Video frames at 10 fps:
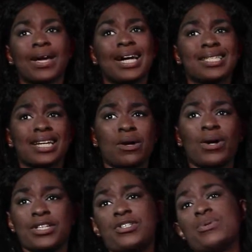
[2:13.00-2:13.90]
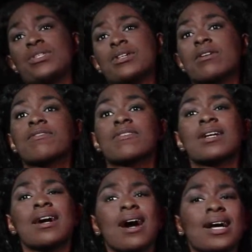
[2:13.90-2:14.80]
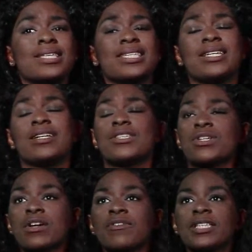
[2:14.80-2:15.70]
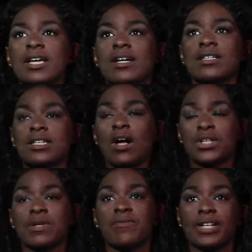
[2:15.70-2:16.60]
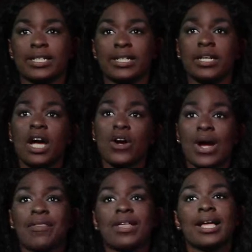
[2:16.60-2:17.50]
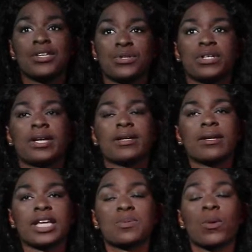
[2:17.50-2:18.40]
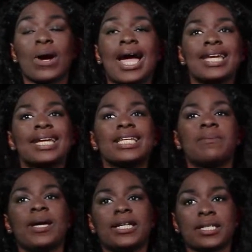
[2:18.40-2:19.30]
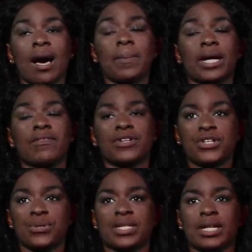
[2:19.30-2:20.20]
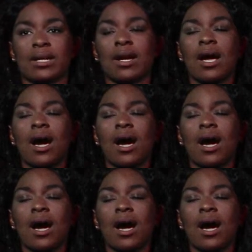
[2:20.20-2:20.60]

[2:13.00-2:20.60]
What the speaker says: I said I wanted to do a SURF. See, a SURF is a scholarship-funded grant that allows you to explore any independent topic of your choosing.